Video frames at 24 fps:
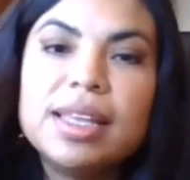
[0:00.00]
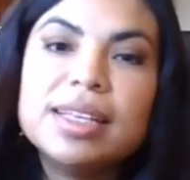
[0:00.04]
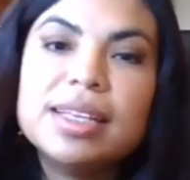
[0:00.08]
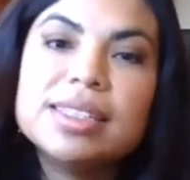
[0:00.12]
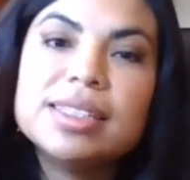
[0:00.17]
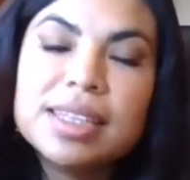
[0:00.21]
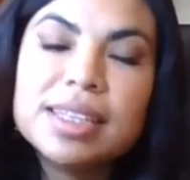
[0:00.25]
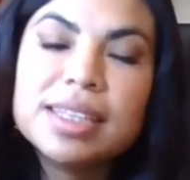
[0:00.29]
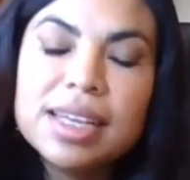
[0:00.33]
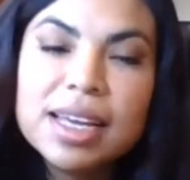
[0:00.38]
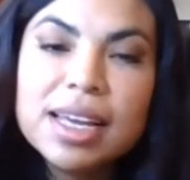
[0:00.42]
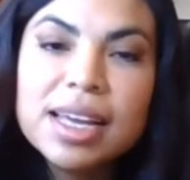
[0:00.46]

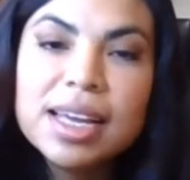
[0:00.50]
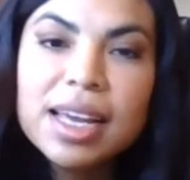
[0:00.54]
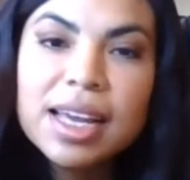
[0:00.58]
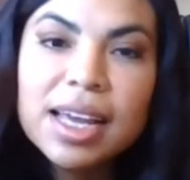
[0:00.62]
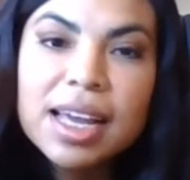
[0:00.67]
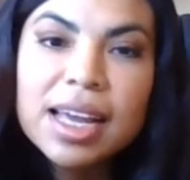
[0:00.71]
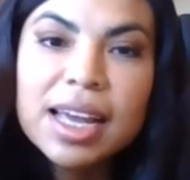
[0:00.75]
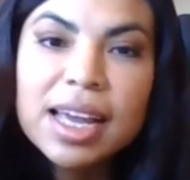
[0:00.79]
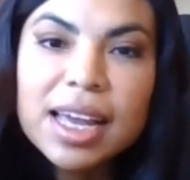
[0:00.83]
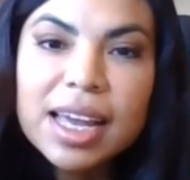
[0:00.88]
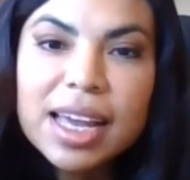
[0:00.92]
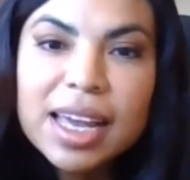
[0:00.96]
So
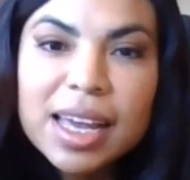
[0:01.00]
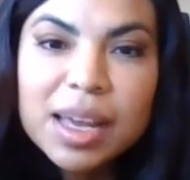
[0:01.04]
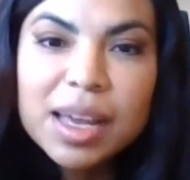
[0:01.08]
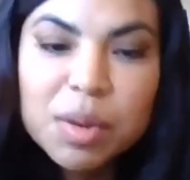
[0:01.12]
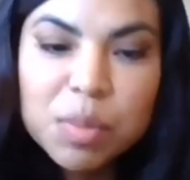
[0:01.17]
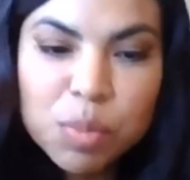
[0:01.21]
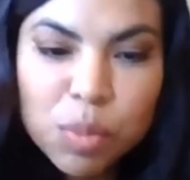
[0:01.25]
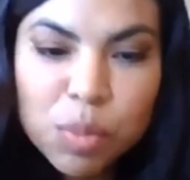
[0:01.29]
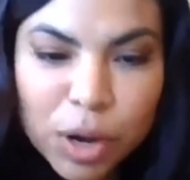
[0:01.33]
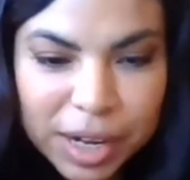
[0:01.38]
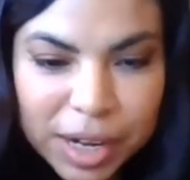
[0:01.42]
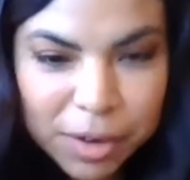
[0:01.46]
it is a
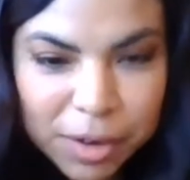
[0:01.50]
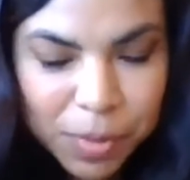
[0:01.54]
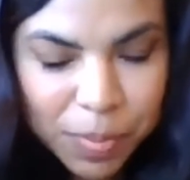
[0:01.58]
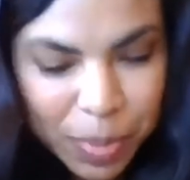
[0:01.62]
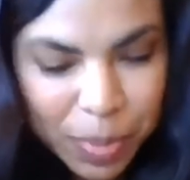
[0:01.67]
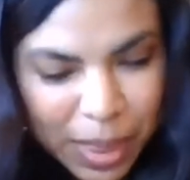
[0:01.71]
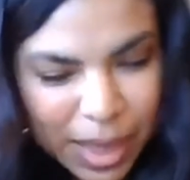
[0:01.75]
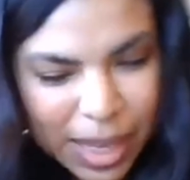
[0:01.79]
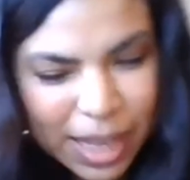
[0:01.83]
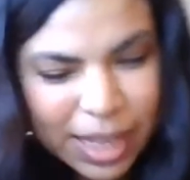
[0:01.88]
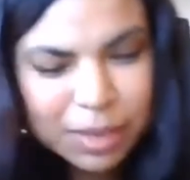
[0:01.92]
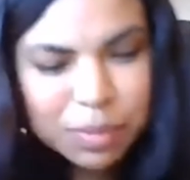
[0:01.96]
pleasure to be
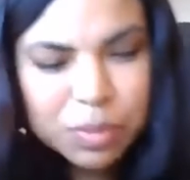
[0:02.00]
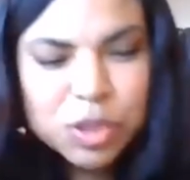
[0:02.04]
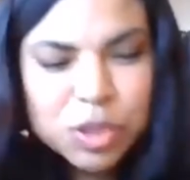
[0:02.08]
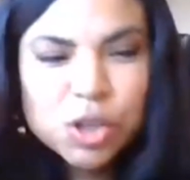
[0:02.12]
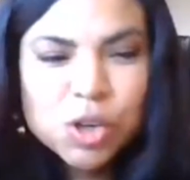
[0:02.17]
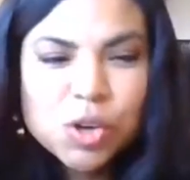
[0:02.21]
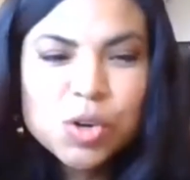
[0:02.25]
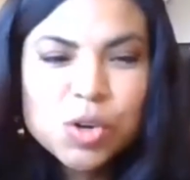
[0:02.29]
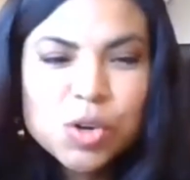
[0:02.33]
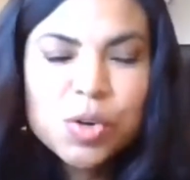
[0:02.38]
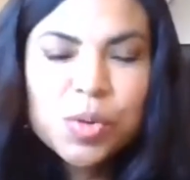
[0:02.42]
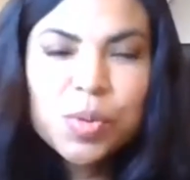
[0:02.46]
with you
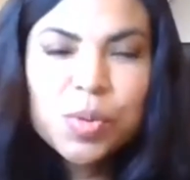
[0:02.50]
today.